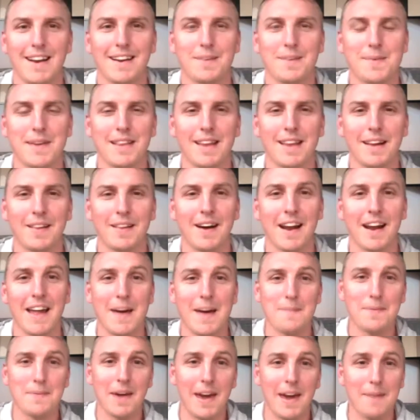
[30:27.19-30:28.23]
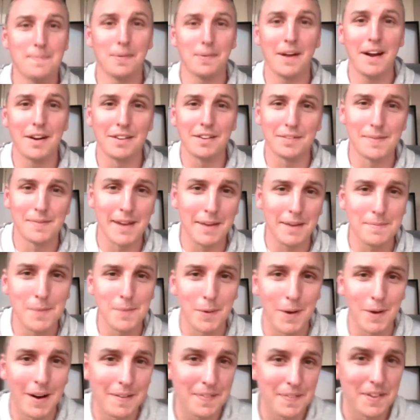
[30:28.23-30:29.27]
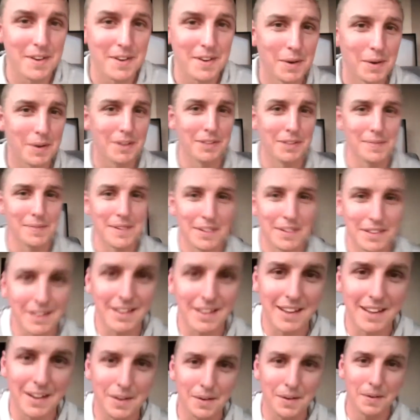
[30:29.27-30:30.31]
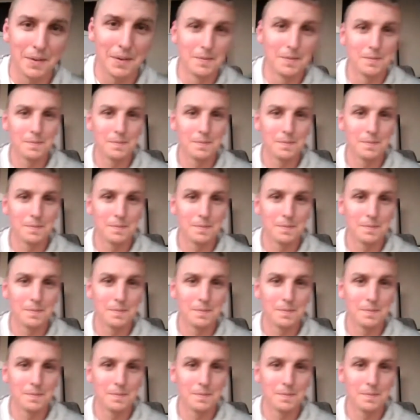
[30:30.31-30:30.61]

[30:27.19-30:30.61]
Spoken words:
I mean, a lot of NBA players make more off their endorsements than they do